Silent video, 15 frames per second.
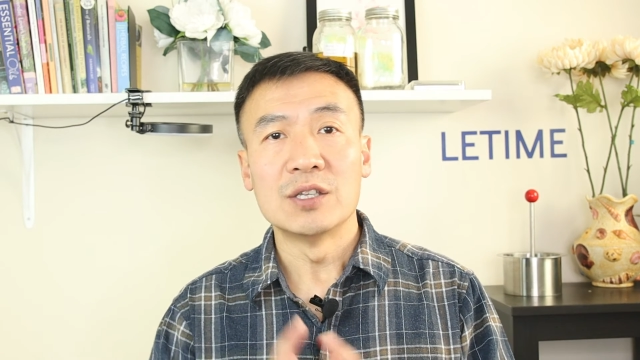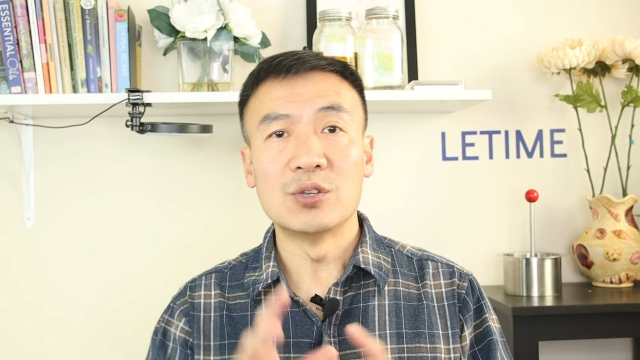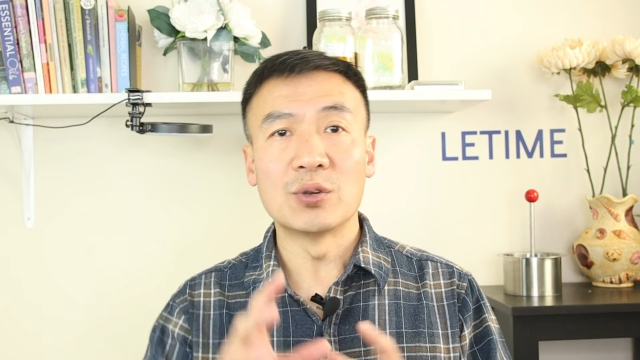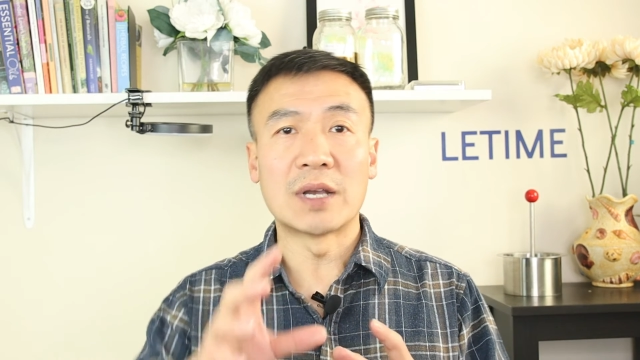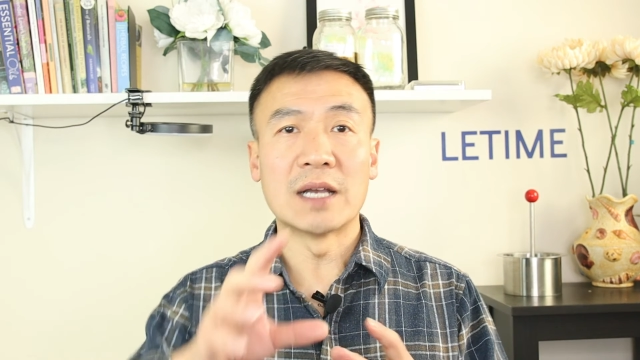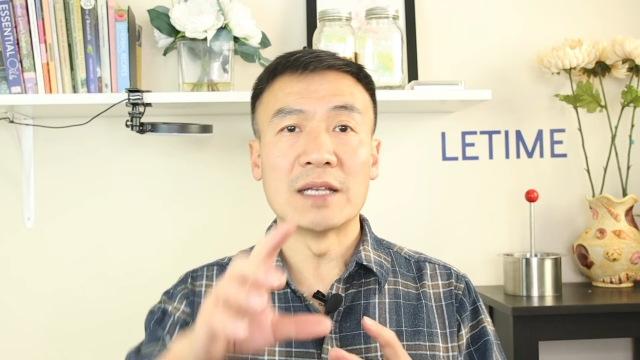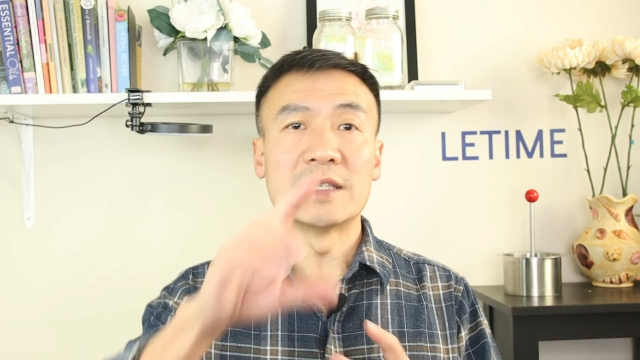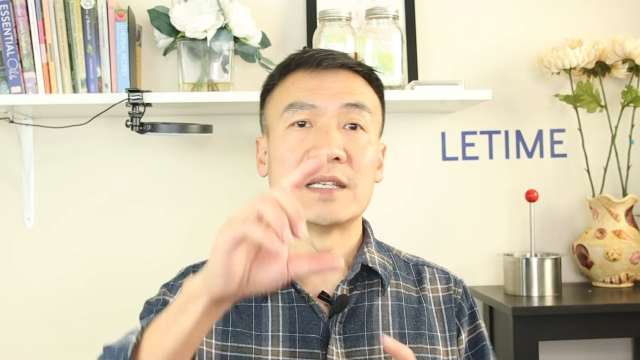
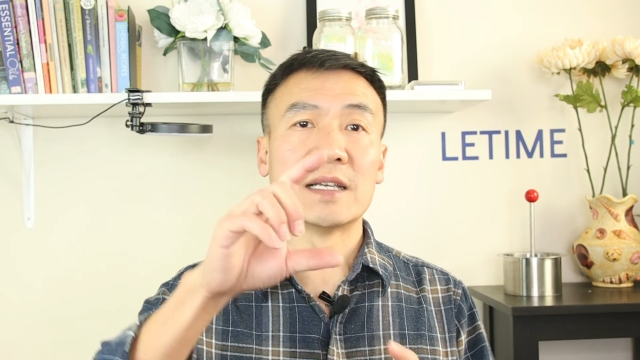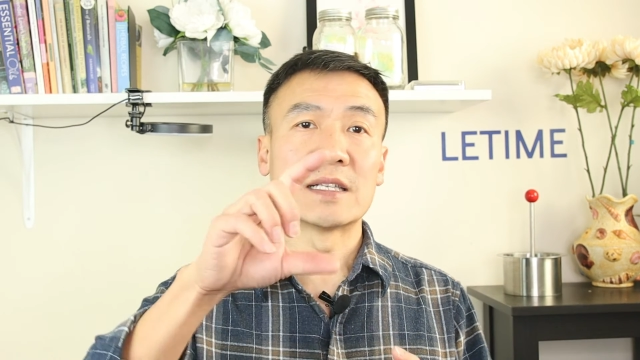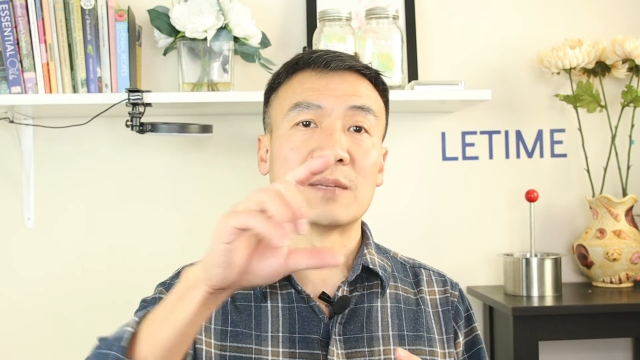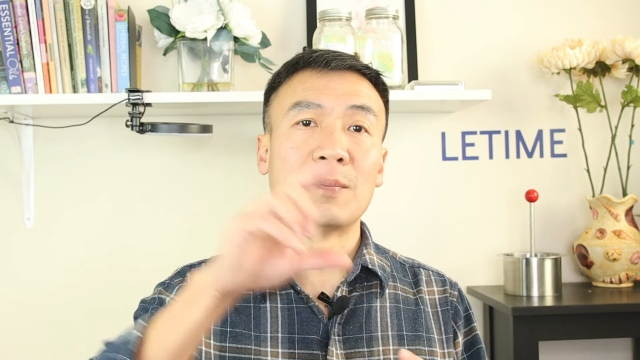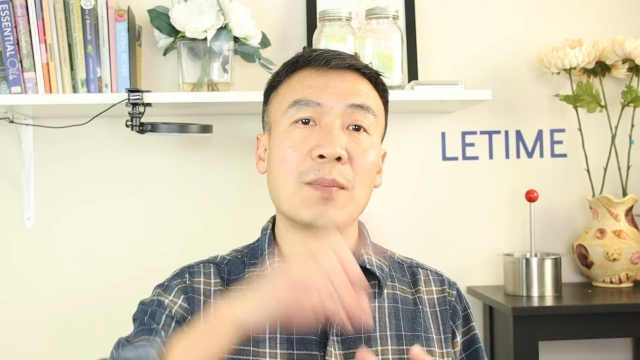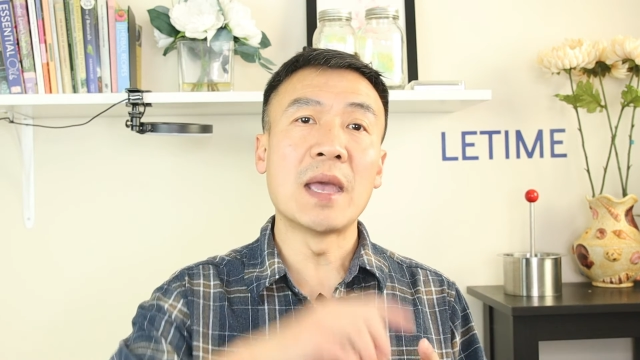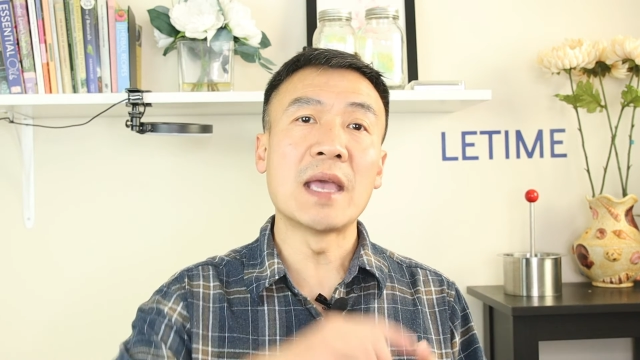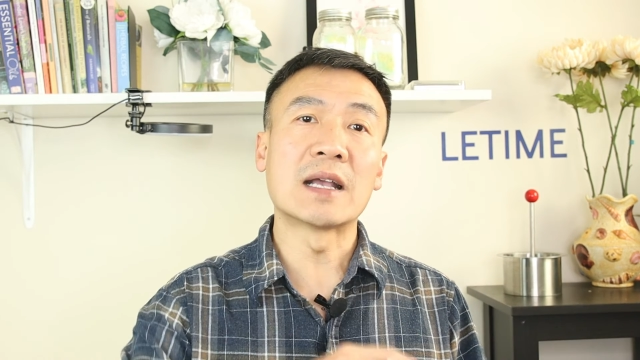you can
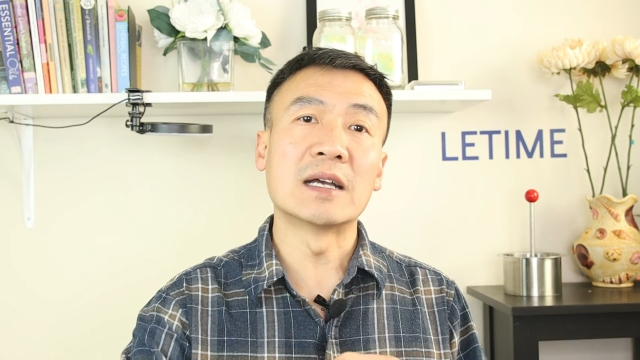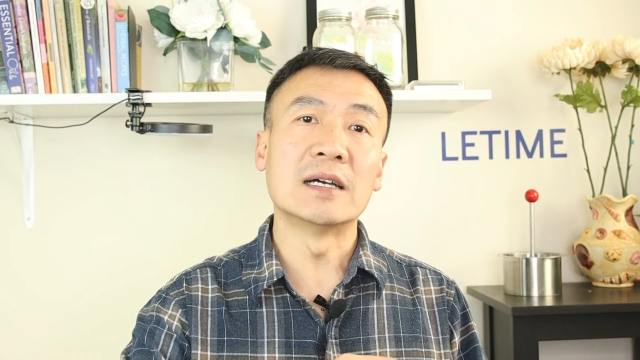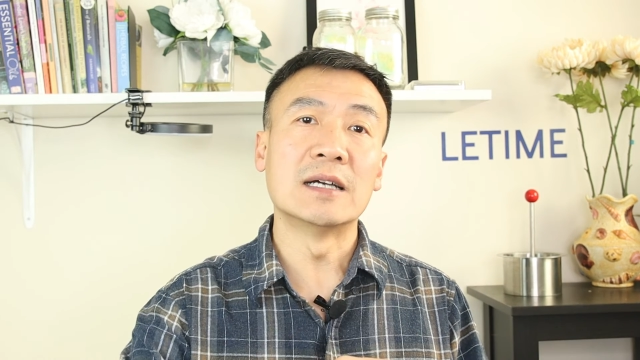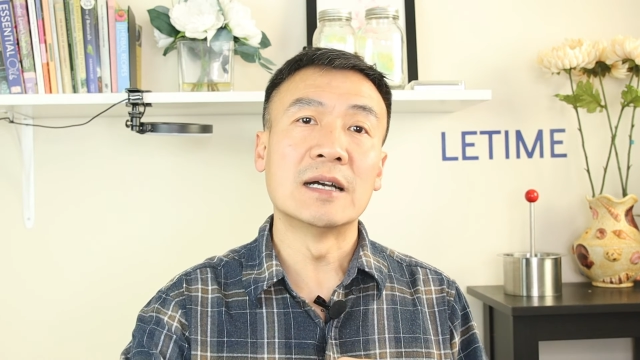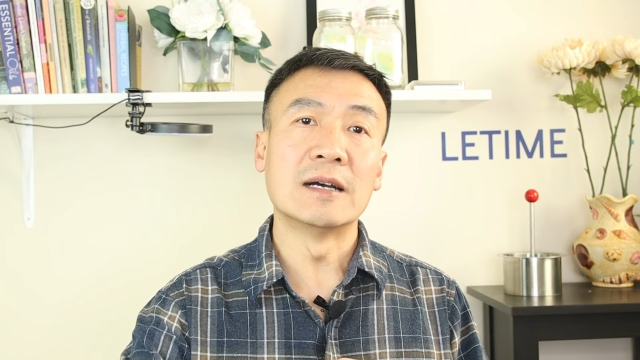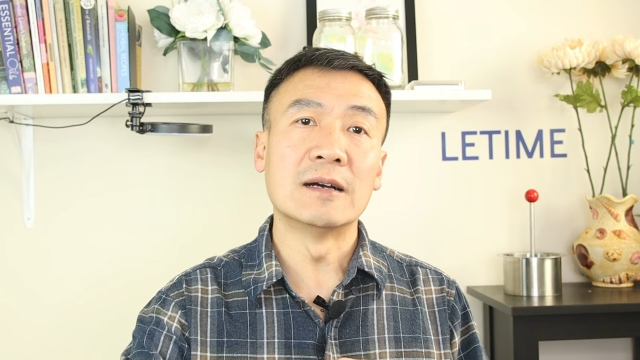just make